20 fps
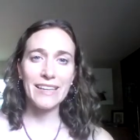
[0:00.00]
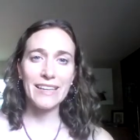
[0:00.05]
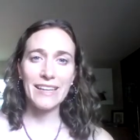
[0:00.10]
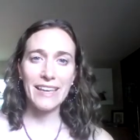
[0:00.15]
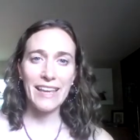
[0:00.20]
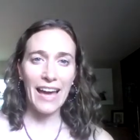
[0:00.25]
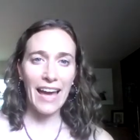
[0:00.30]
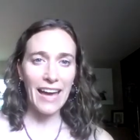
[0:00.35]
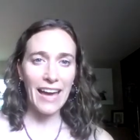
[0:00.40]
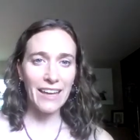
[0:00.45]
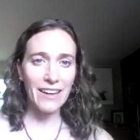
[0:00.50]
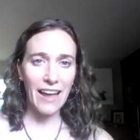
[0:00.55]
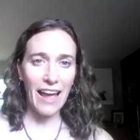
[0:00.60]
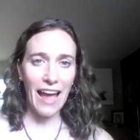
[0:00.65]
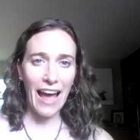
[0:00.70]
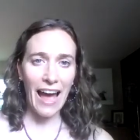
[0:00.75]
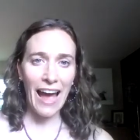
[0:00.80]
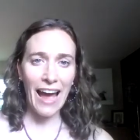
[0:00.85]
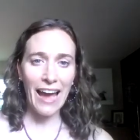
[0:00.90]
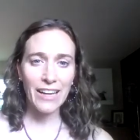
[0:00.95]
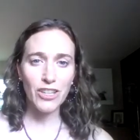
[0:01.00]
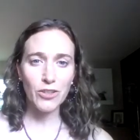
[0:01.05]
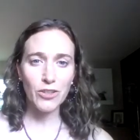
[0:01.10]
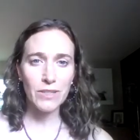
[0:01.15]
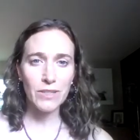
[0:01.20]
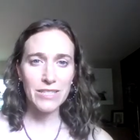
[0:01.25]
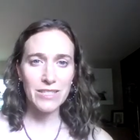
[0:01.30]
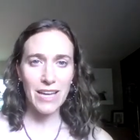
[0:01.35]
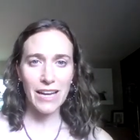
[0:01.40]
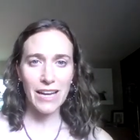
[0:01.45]
get
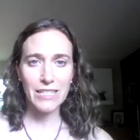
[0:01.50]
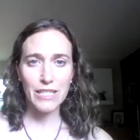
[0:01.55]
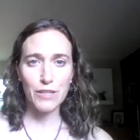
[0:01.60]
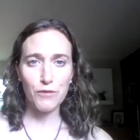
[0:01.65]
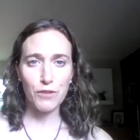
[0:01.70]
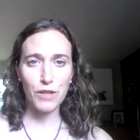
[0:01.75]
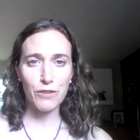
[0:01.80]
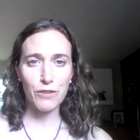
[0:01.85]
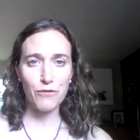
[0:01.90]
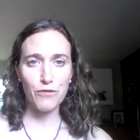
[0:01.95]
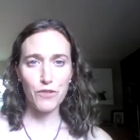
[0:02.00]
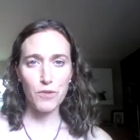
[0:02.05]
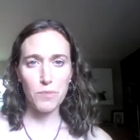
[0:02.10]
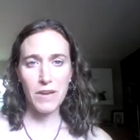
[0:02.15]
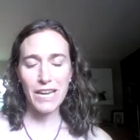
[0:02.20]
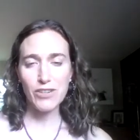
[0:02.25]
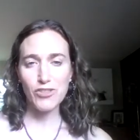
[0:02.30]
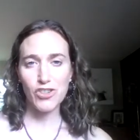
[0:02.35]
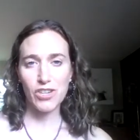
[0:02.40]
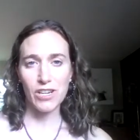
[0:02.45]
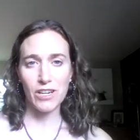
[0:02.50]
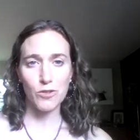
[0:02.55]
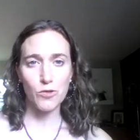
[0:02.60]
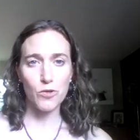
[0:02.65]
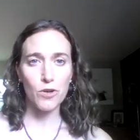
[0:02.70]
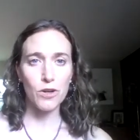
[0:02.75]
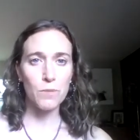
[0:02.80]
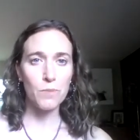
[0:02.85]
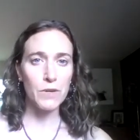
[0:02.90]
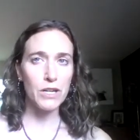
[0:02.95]
accurate scientific information,
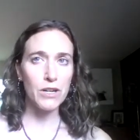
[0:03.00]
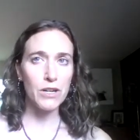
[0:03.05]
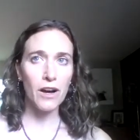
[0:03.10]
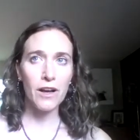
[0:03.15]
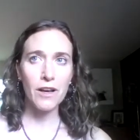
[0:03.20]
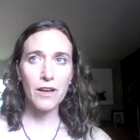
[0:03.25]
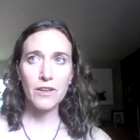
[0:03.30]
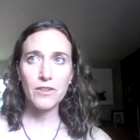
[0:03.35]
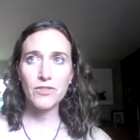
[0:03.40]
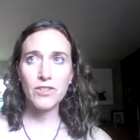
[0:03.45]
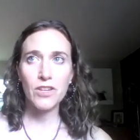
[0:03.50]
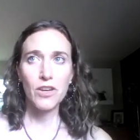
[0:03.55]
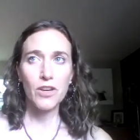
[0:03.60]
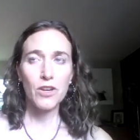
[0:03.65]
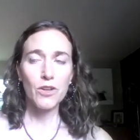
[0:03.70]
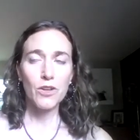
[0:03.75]
or because